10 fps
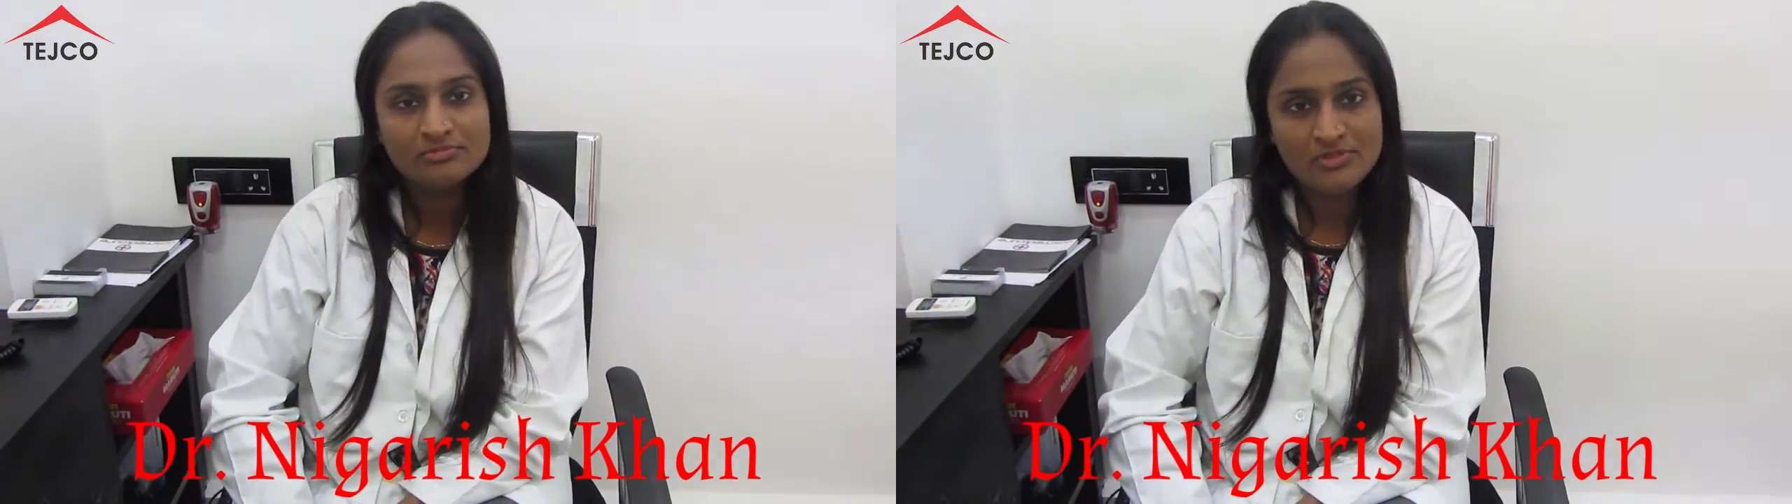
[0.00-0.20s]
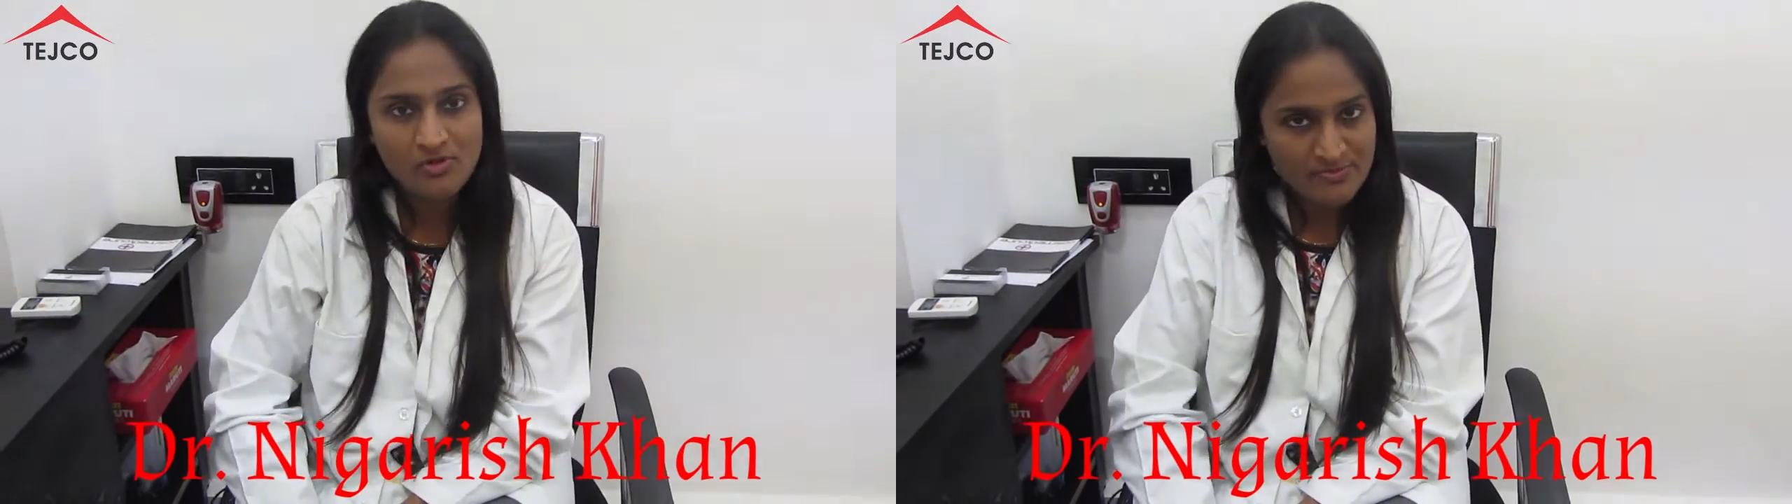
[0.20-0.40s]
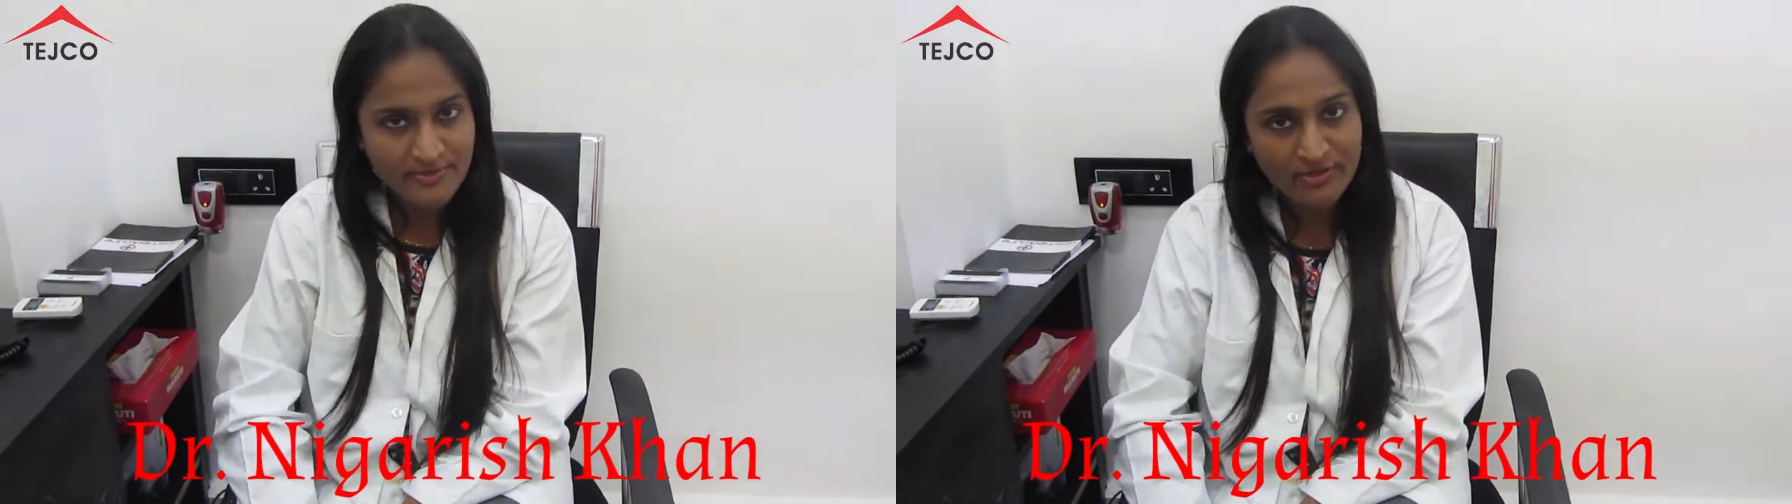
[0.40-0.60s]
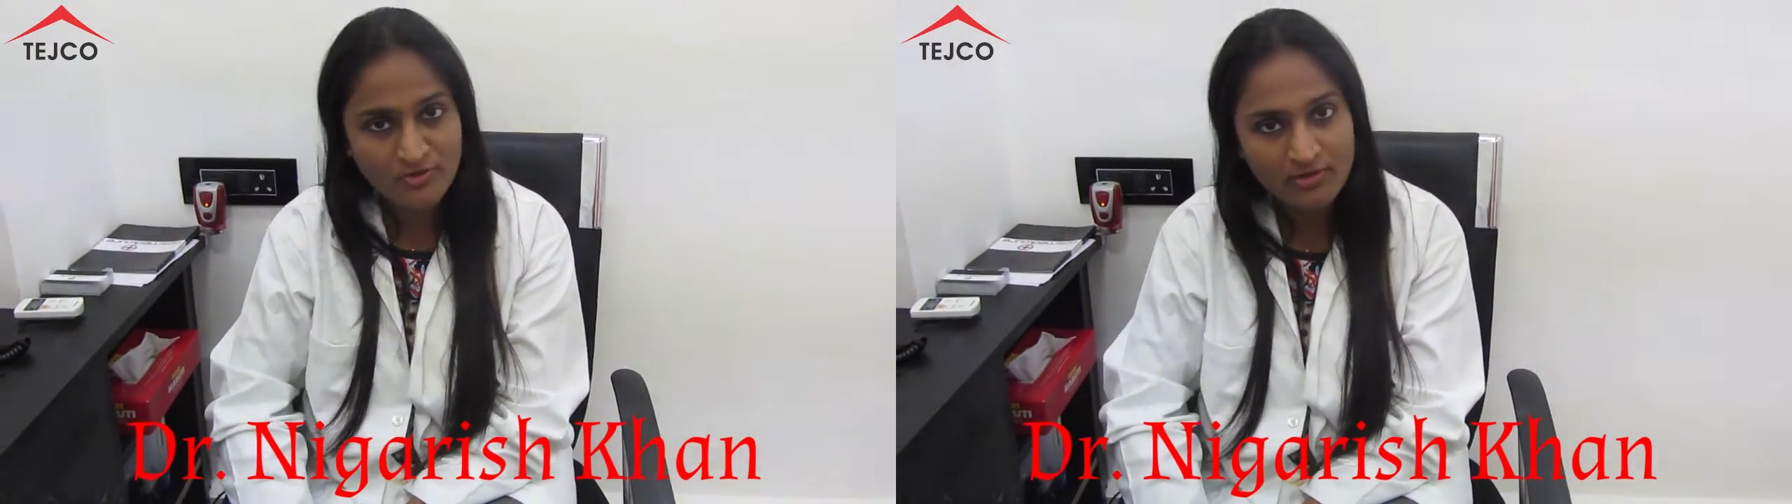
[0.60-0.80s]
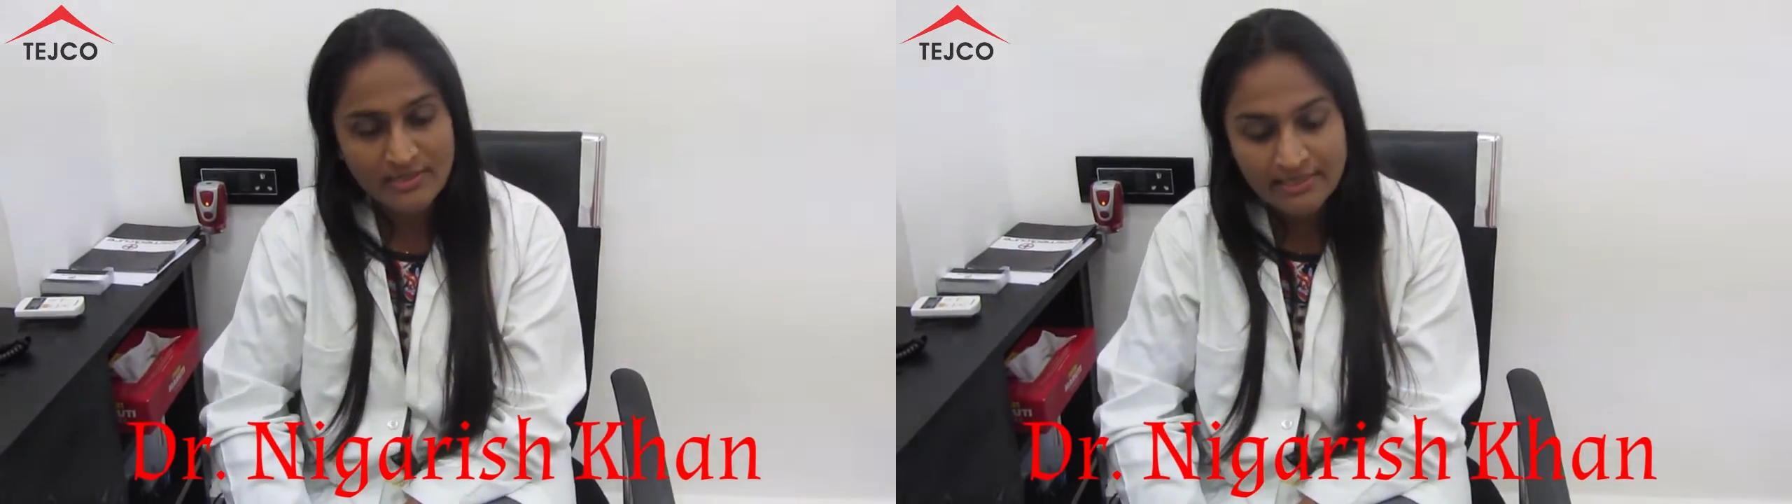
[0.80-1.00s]

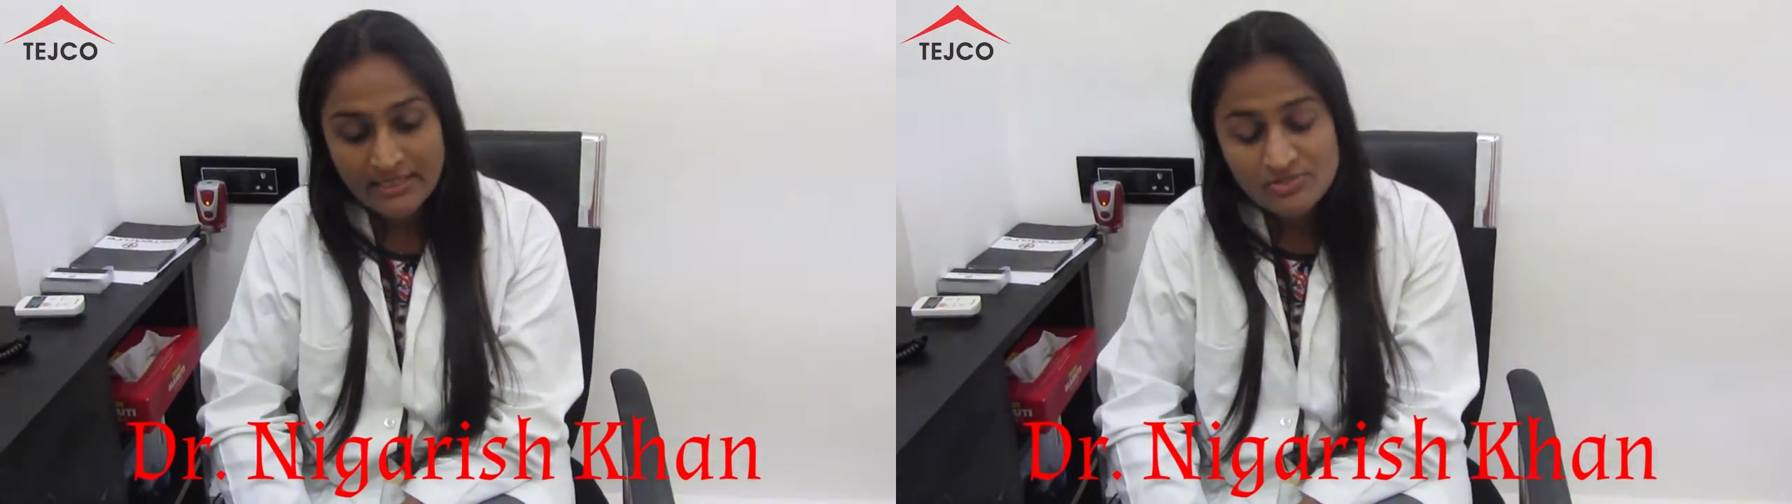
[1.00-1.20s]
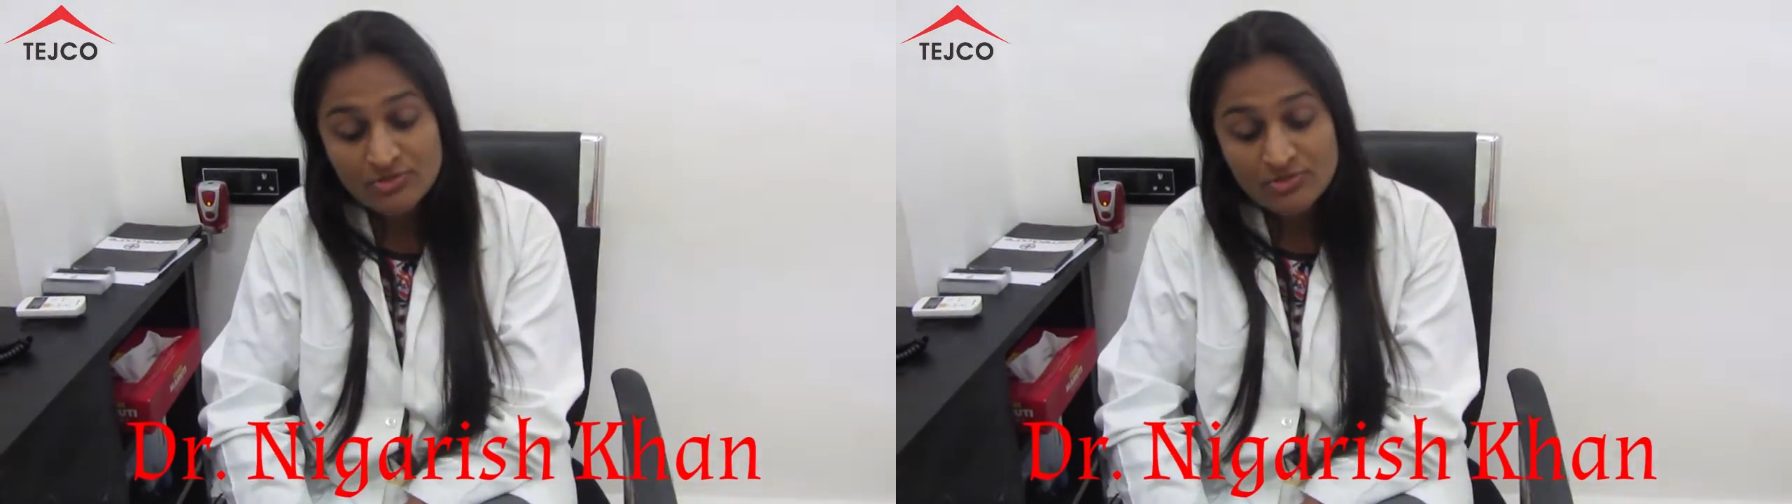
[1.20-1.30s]
Cosmeticure Clinic.